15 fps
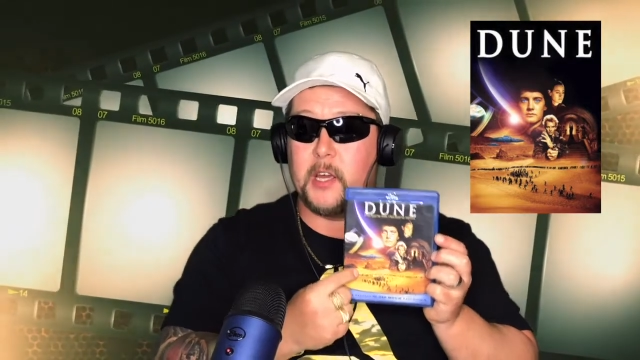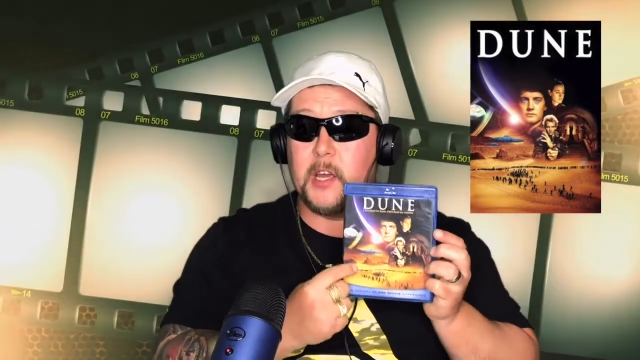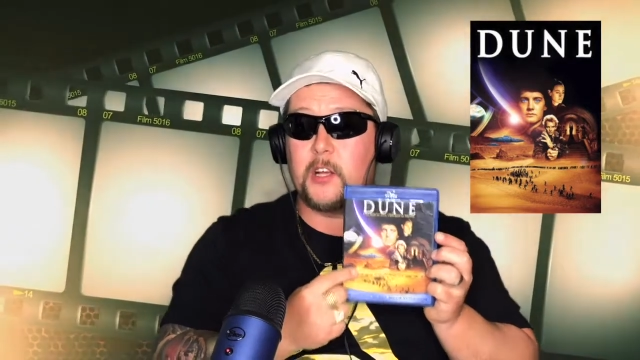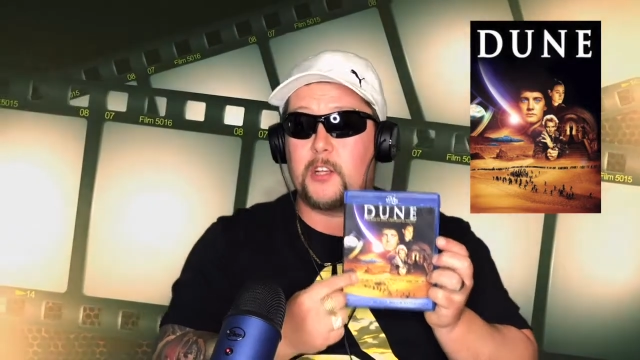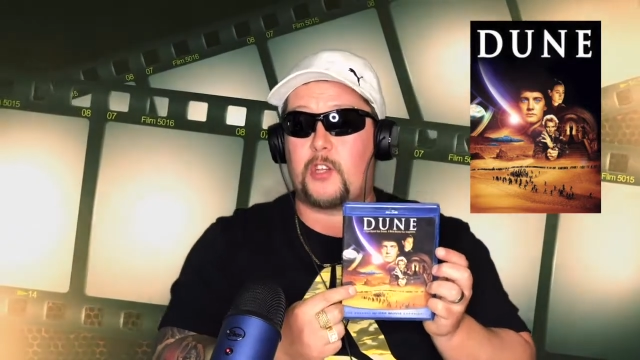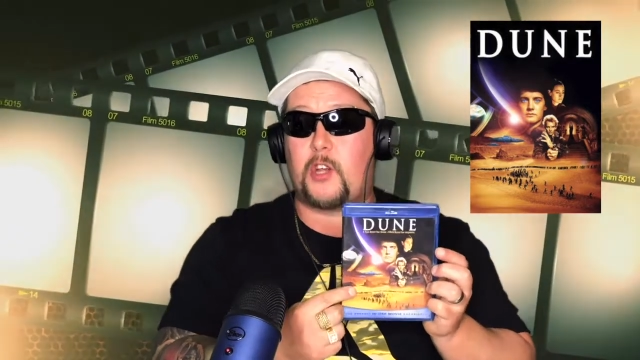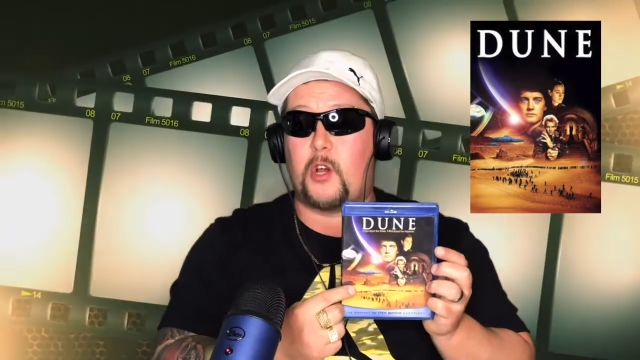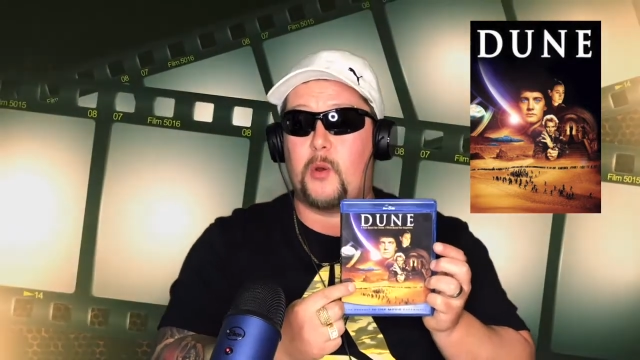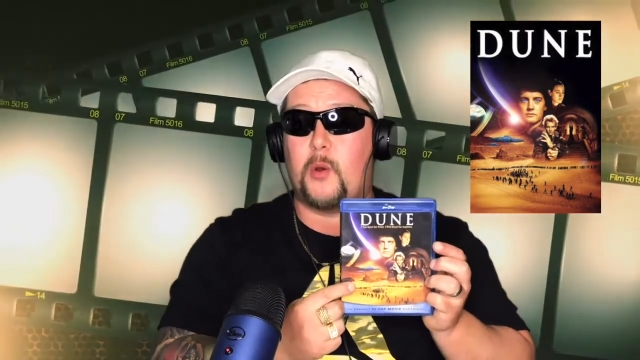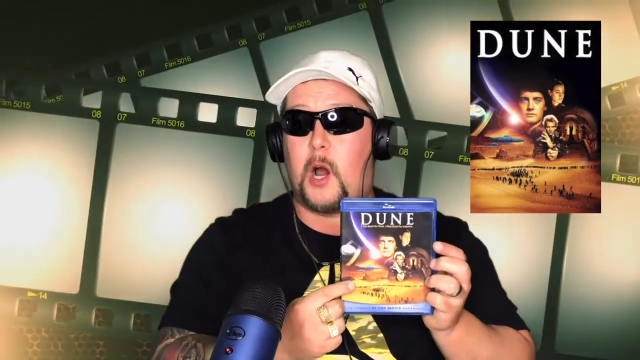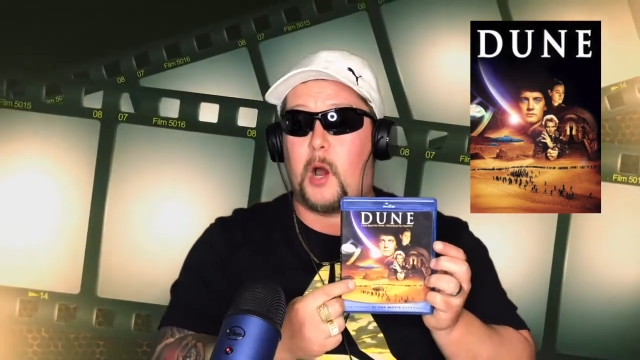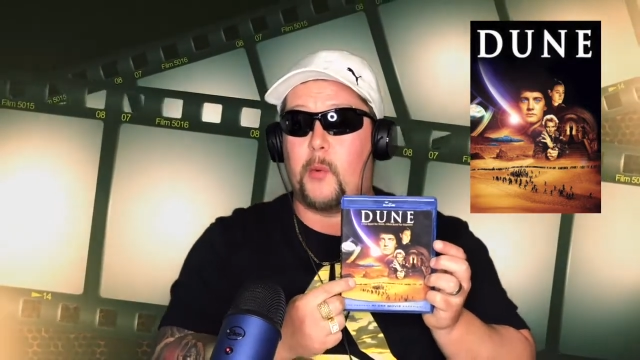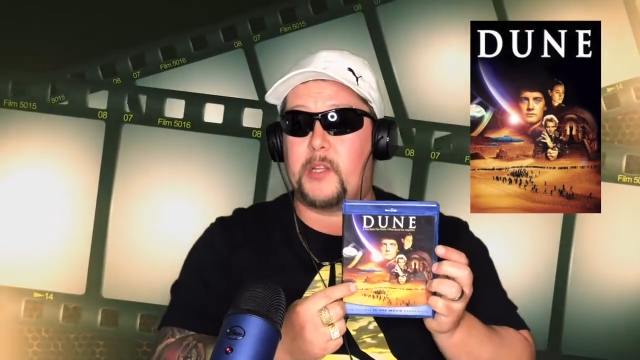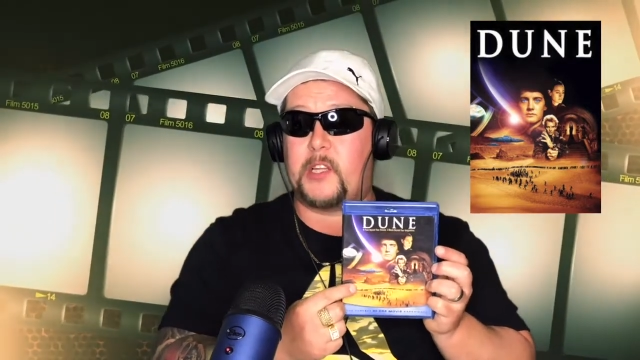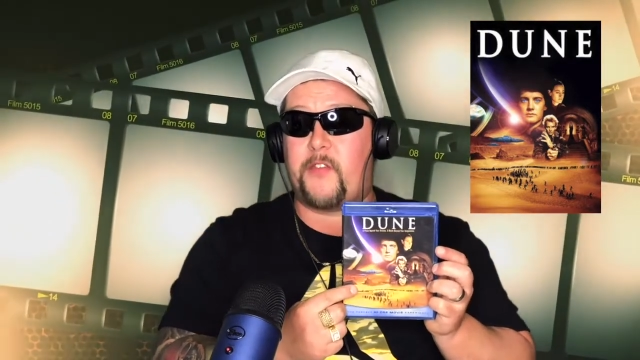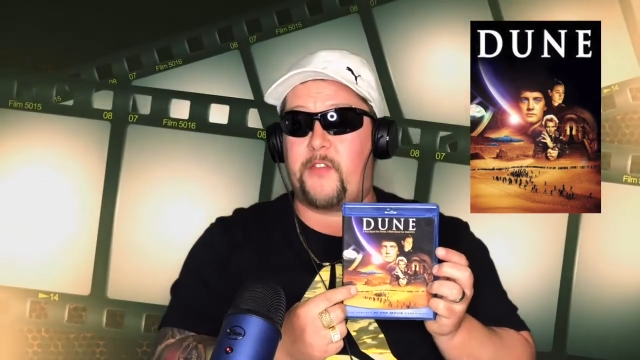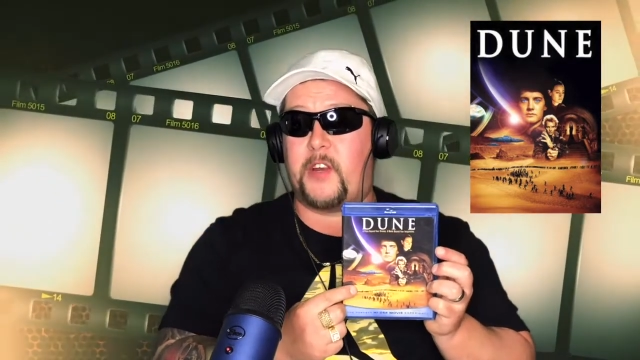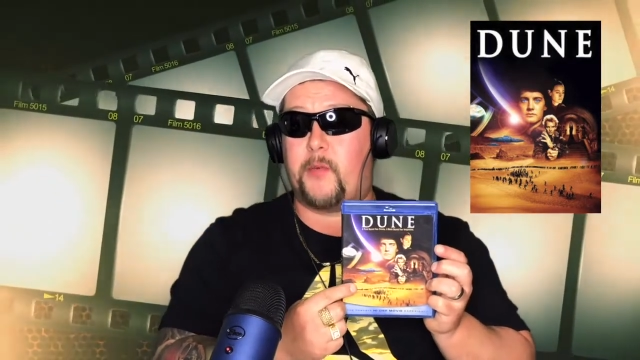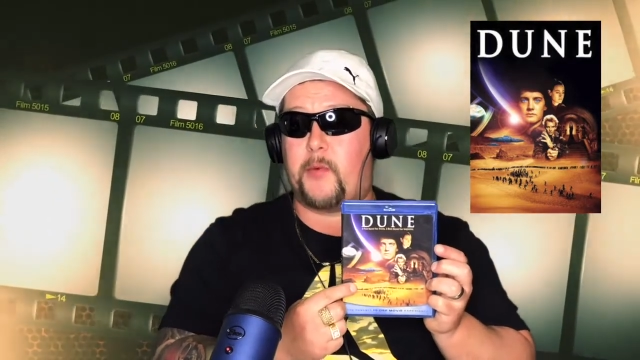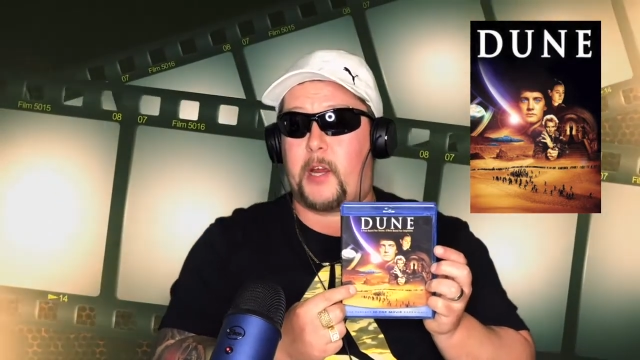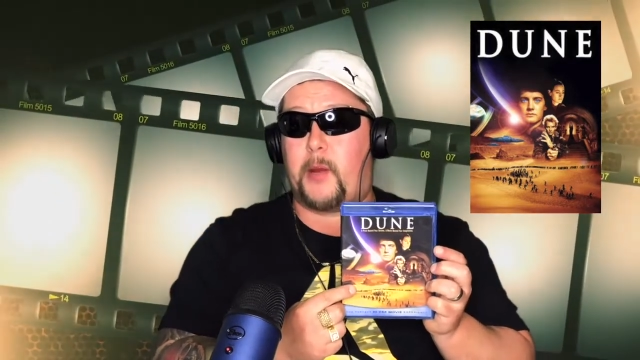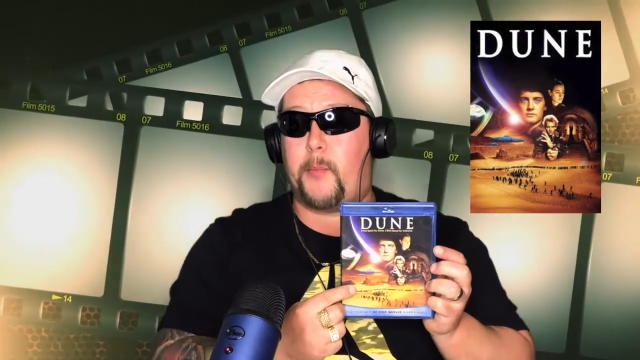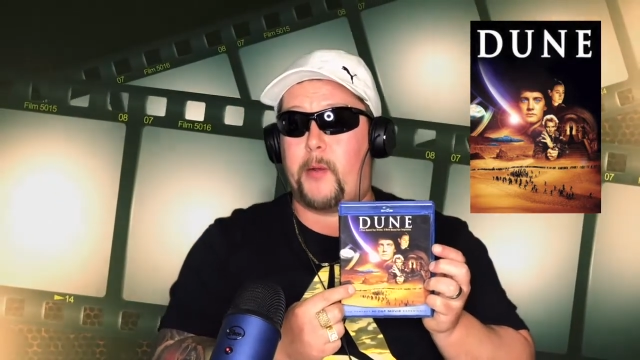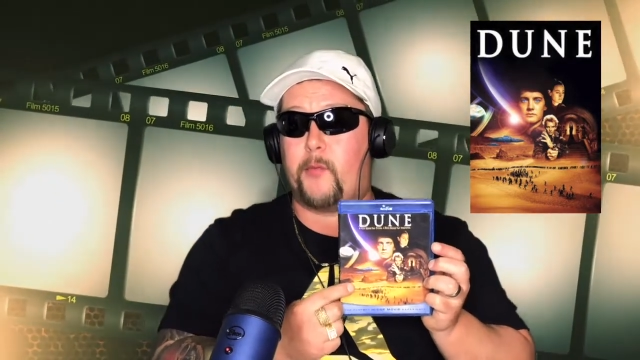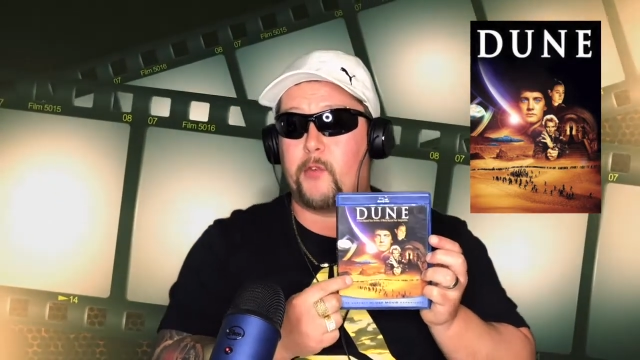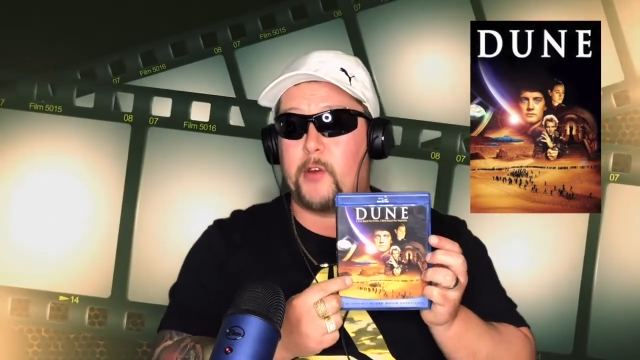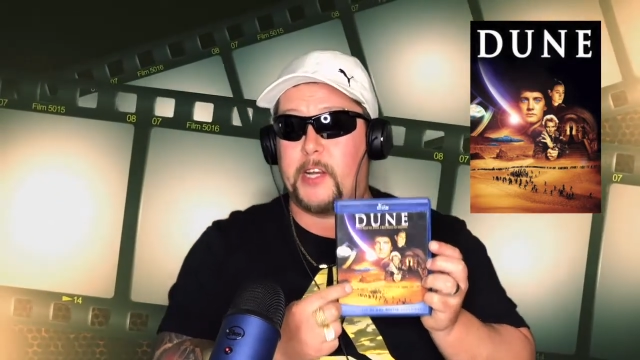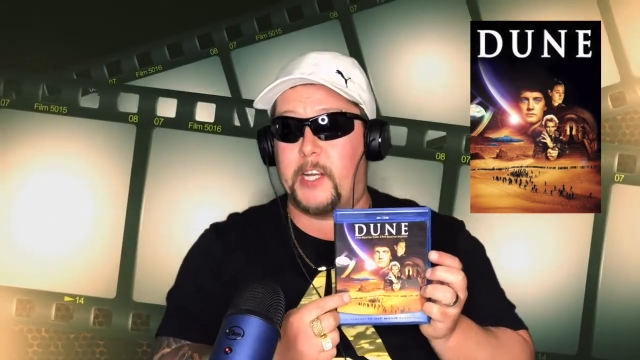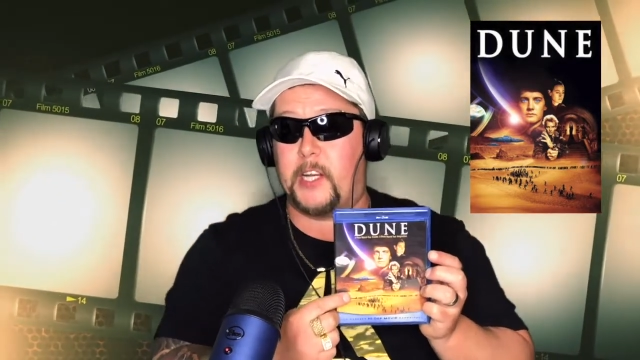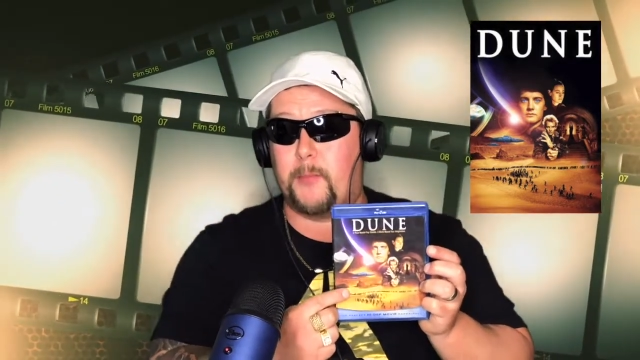so I would definitely recommend
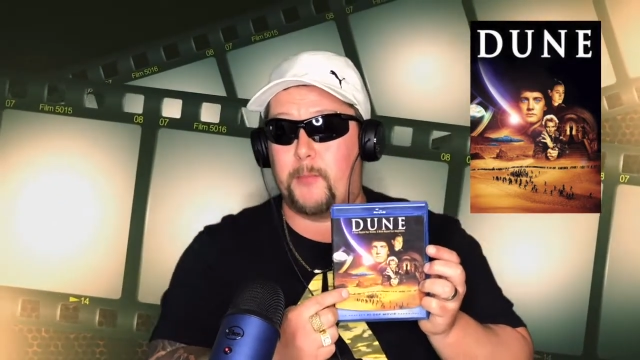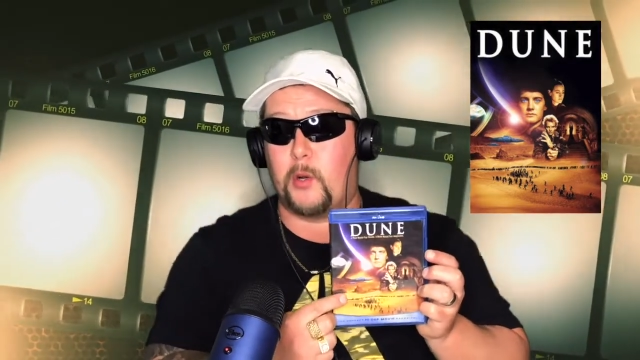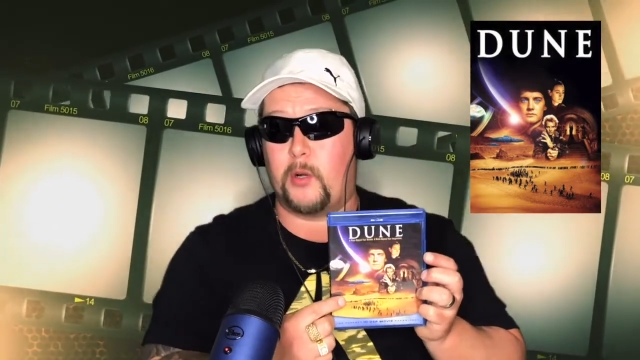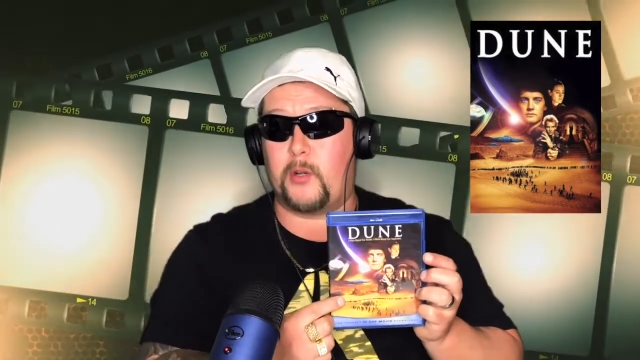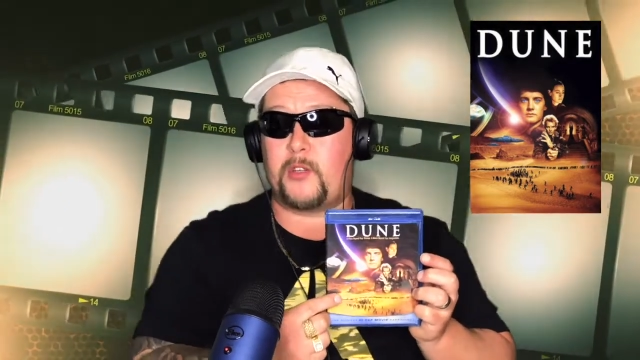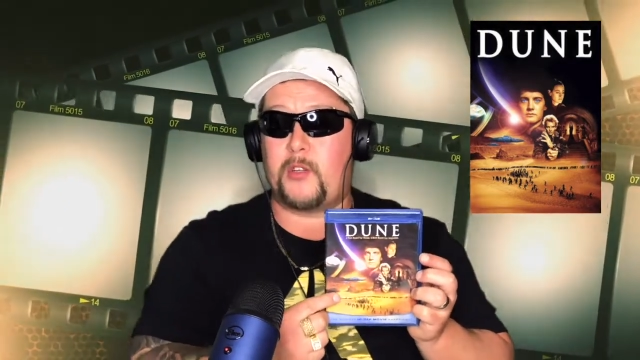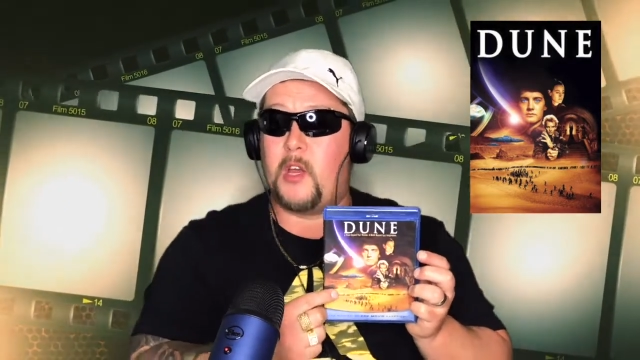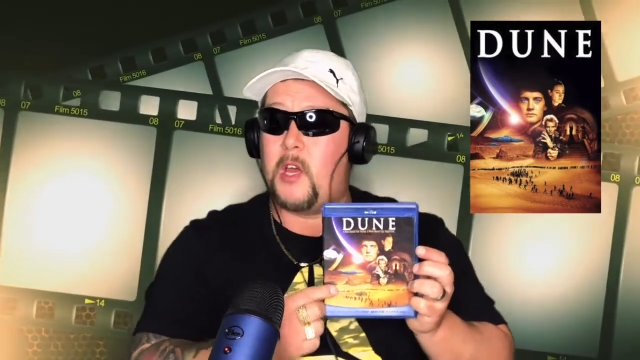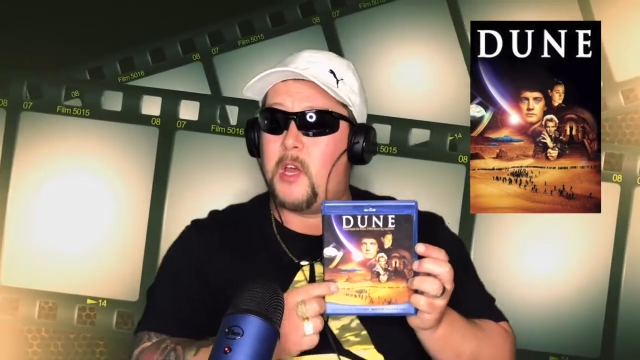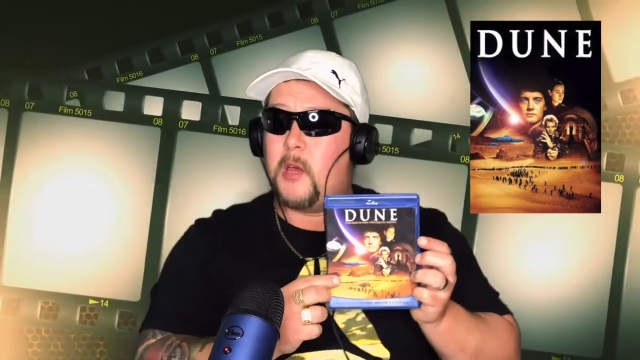reading the books,